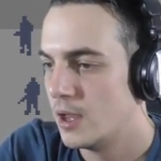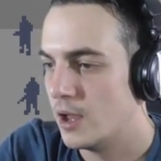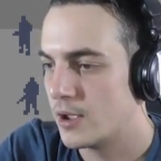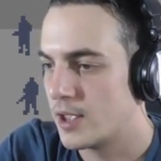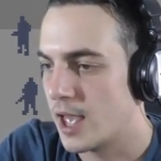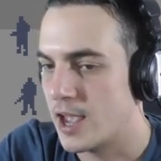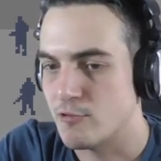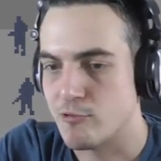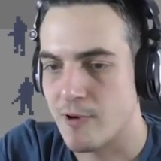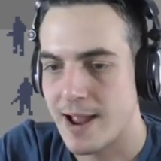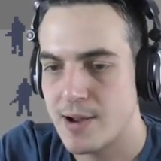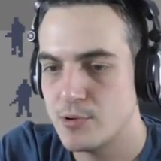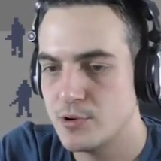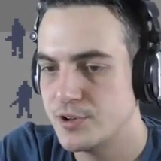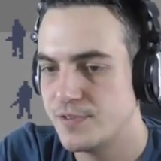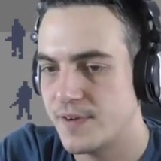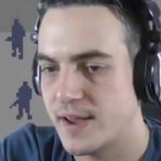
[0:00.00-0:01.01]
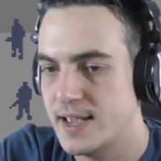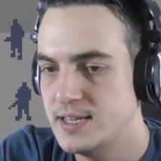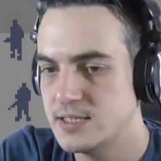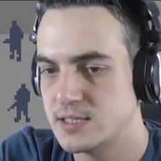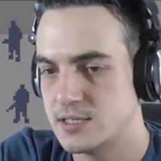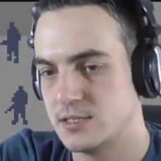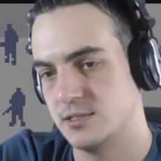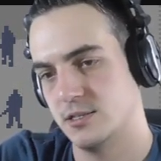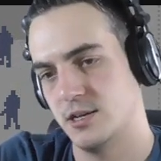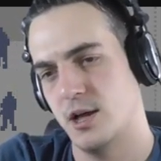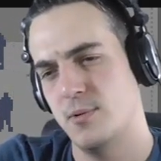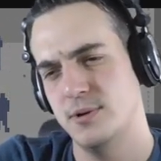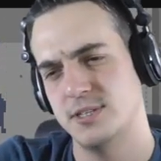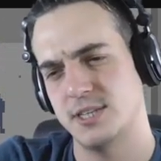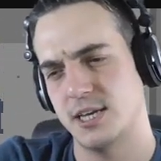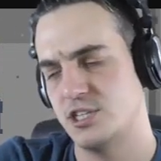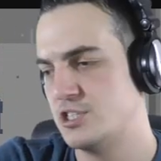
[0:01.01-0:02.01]
Okay, round face. I
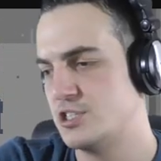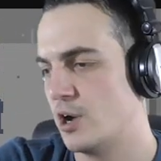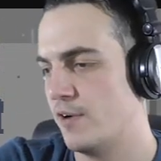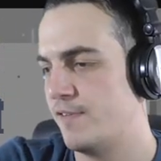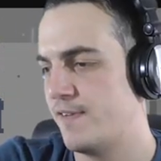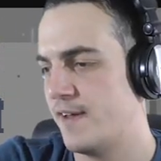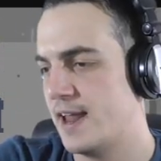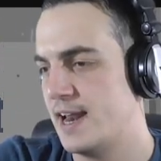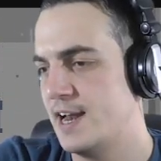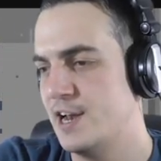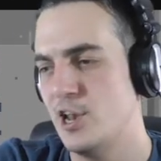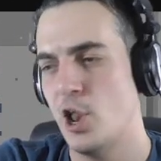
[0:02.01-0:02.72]
would say she's got a fairly